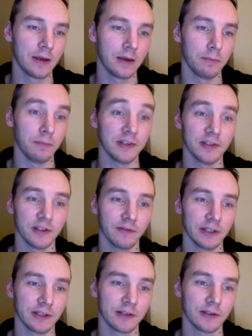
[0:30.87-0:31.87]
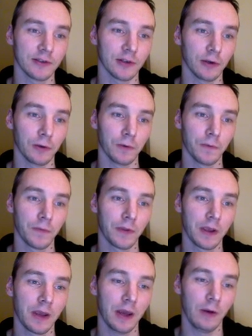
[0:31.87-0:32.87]
business of it, so
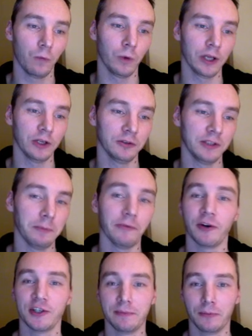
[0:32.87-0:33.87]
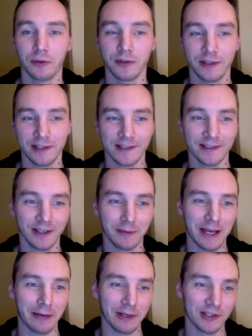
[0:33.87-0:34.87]
we're going to keep it very simple. This isn't going to be
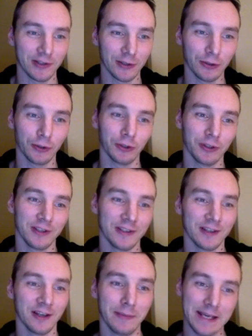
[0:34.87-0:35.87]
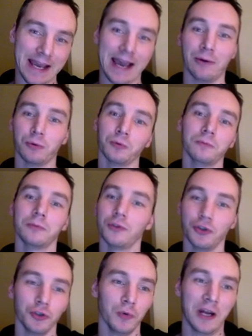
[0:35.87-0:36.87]
animations that look good, this is going to be how to
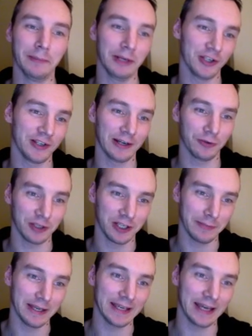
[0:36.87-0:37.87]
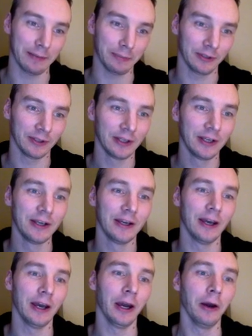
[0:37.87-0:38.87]
do animation, how to actually make it happen.
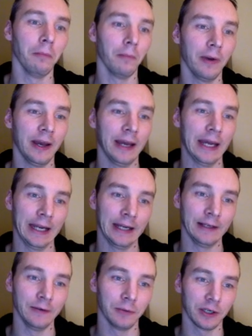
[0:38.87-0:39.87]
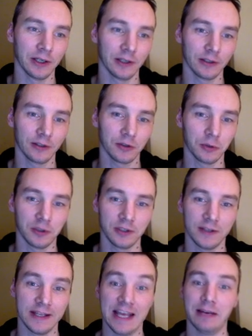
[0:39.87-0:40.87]
And we're going to do it to
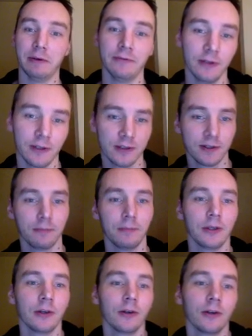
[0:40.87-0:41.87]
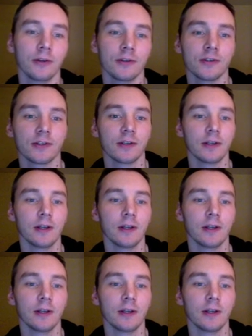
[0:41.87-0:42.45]
the enemy first, because